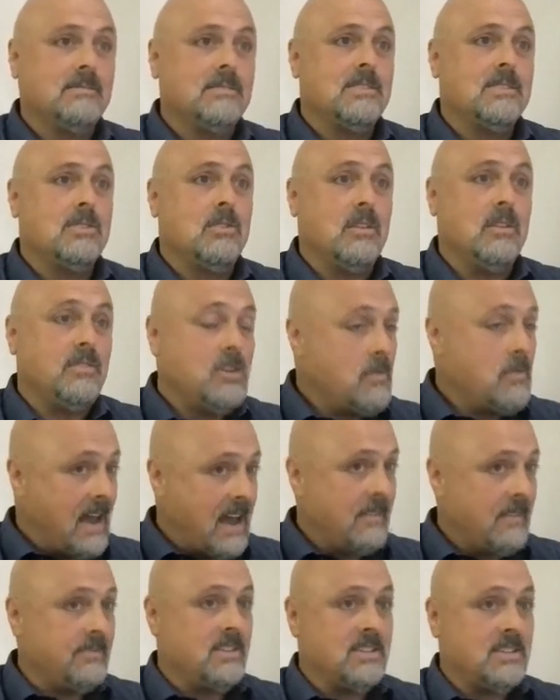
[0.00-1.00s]
So if you
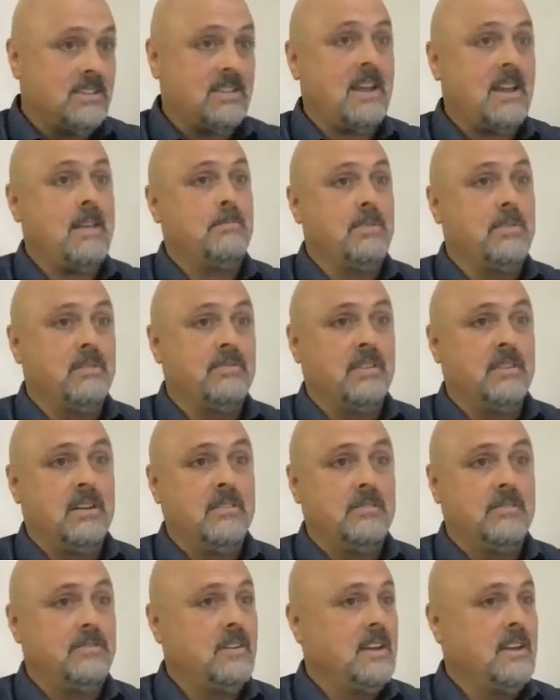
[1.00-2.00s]
have this type of,
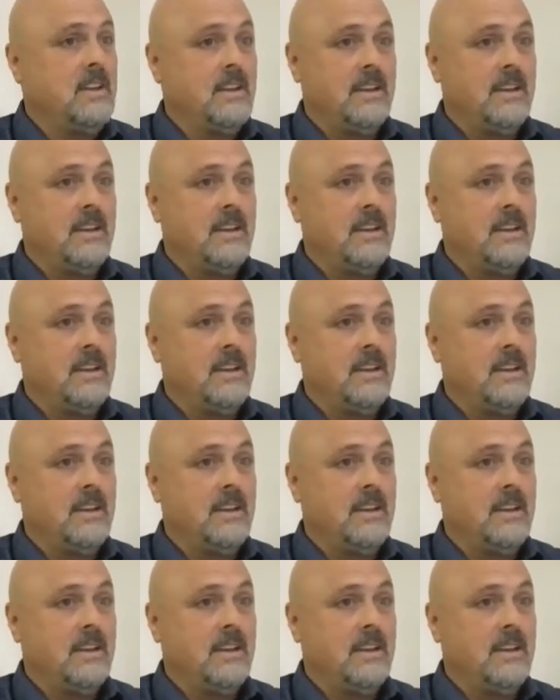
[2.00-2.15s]
of